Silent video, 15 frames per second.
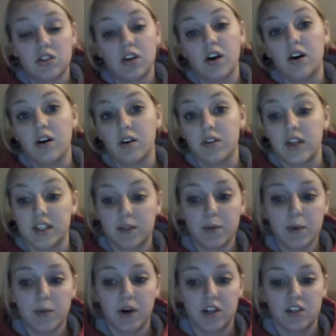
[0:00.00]
So that's
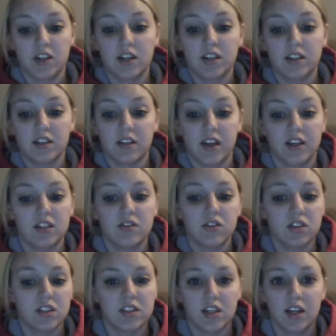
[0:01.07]
my project. Thanks
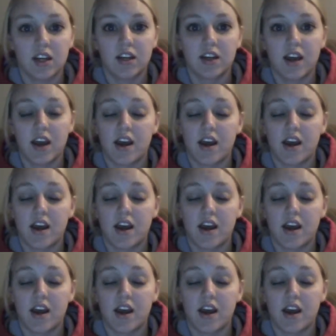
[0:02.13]
for listening,